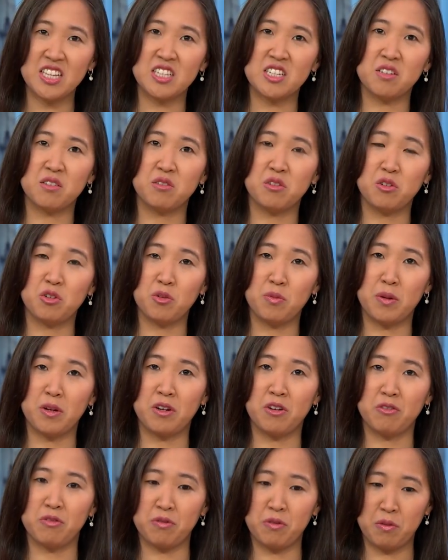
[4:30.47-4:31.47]
it's a little bit
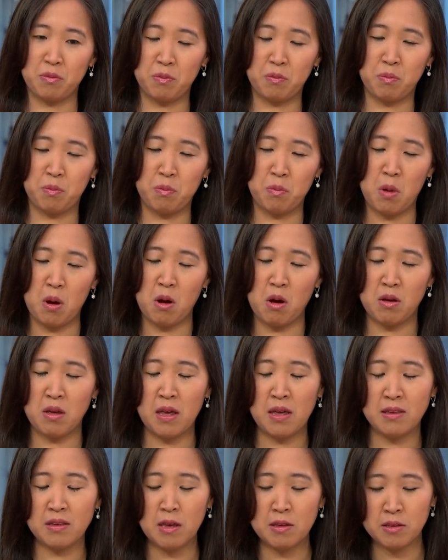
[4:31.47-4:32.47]
of,
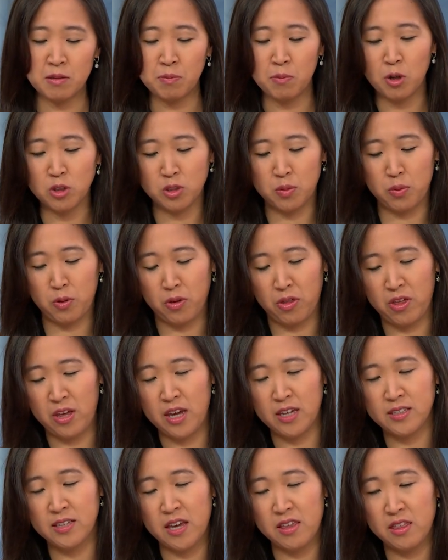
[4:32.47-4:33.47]
it's multiple
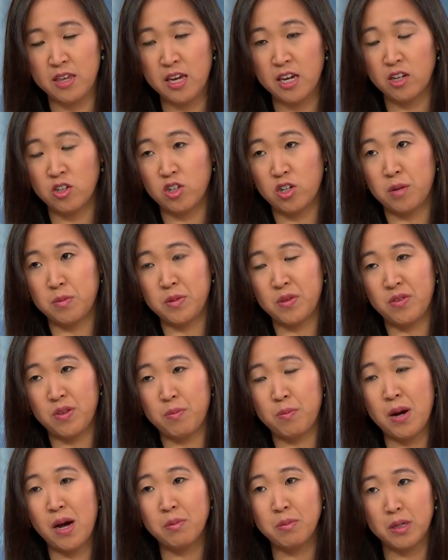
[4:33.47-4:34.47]
things. I think in terms of the
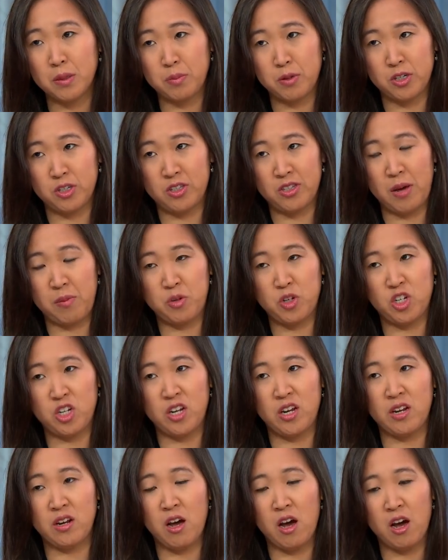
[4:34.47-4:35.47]
public
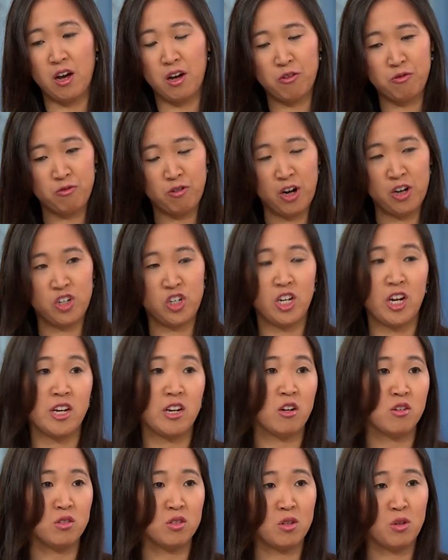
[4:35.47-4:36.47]
perception of Russia,
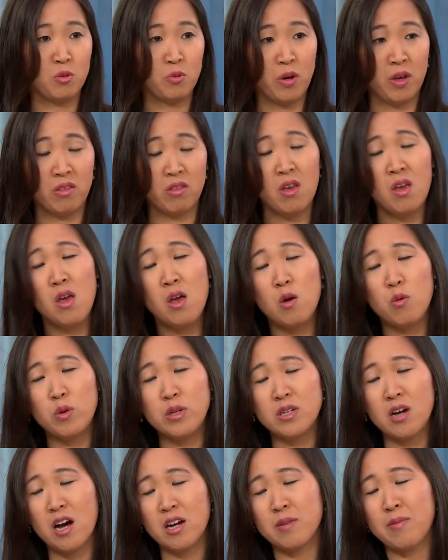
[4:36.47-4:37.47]
and also with, we
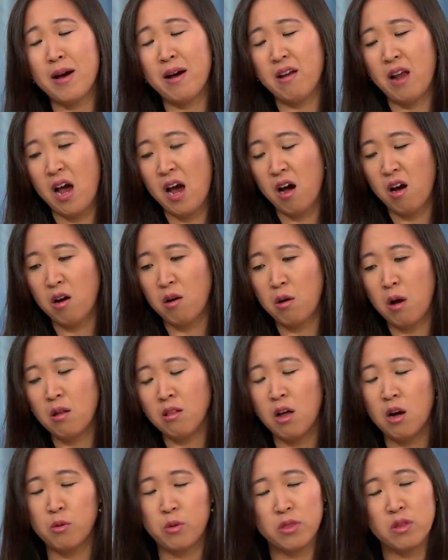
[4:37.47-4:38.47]
talk about how,
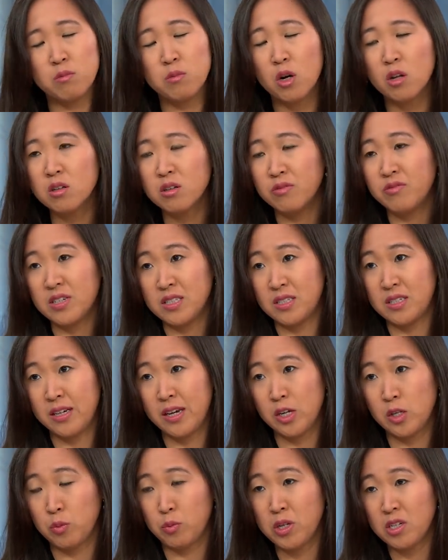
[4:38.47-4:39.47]
along with the Mueller
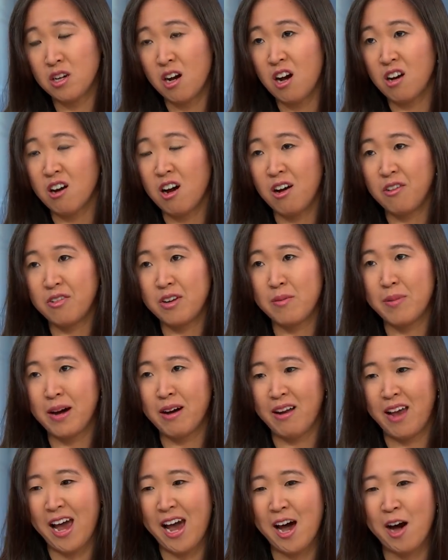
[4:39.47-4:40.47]
investigation, we talk often
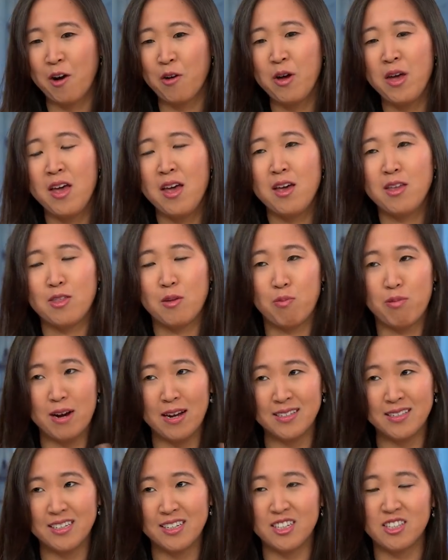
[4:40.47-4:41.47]
about how the
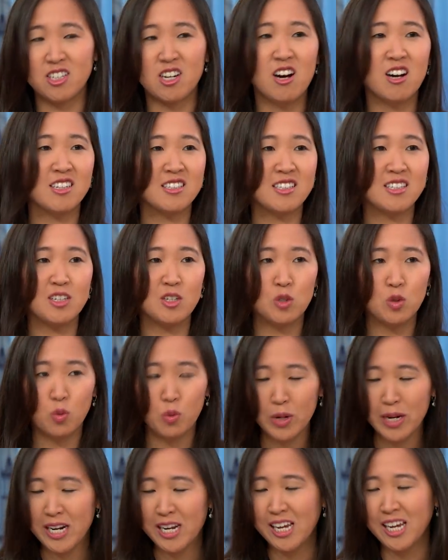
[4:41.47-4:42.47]
president's constant
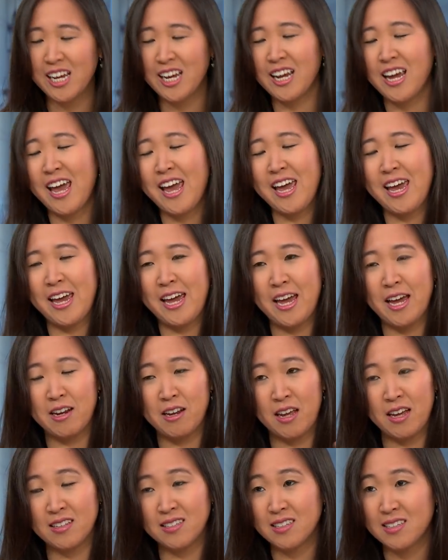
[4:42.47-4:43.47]
tweeting and
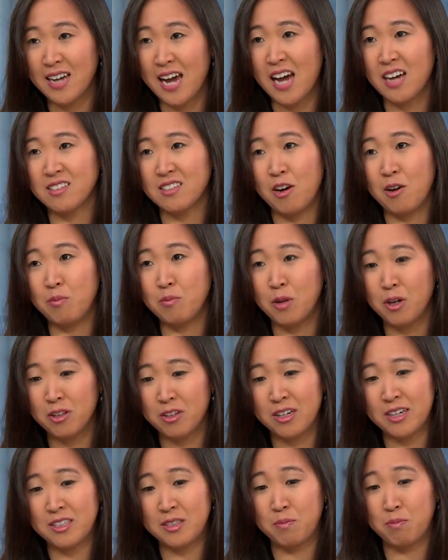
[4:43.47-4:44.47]
his attacks on
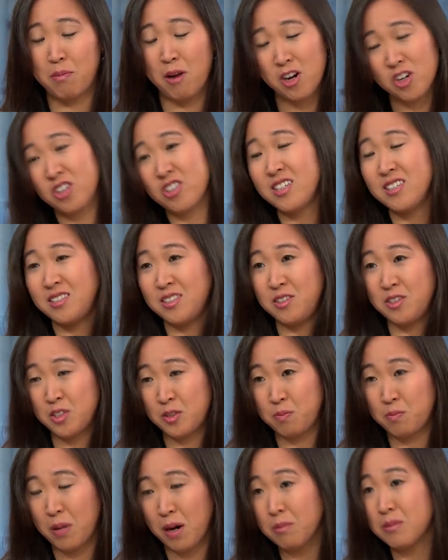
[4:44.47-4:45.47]
Mueller is partially to
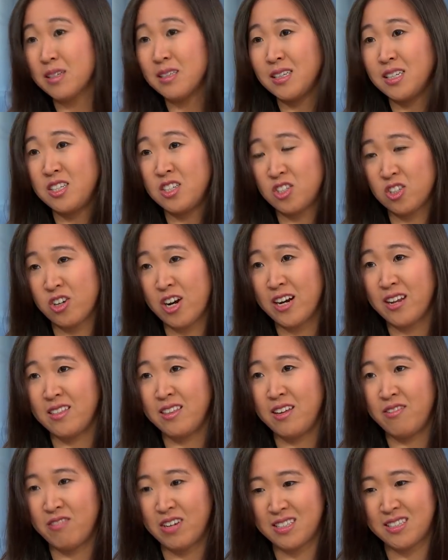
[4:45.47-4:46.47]
just publicly discredit
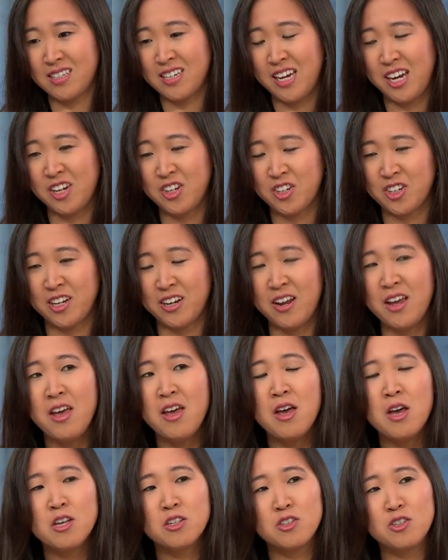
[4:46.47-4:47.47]
the investigation.
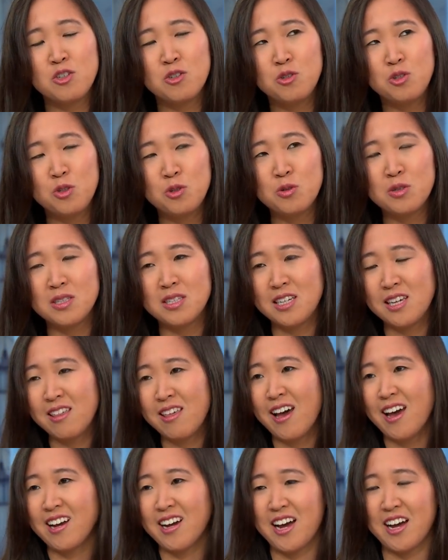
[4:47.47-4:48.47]
So you do see
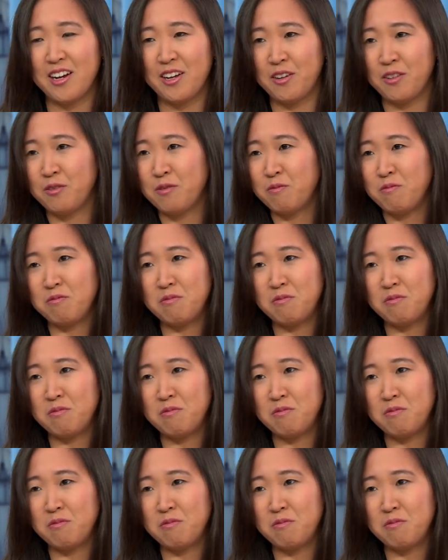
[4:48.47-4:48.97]
that kind of,